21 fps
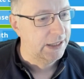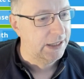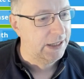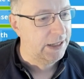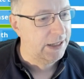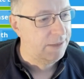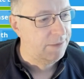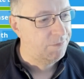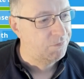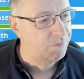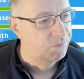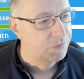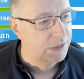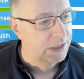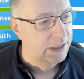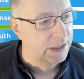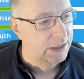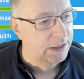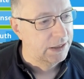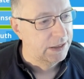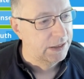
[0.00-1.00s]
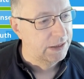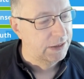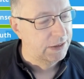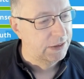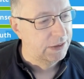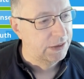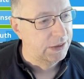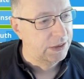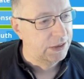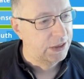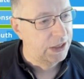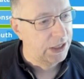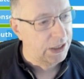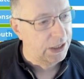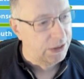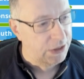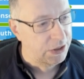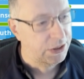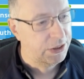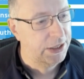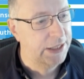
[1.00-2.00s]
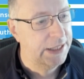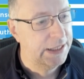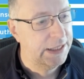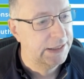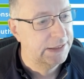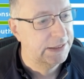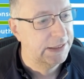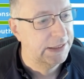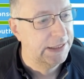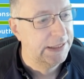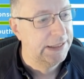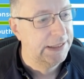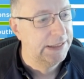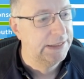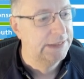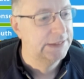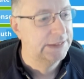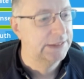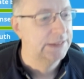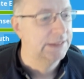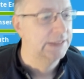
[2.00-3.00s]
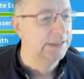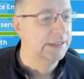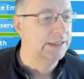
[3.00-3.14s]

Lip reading: The other thing is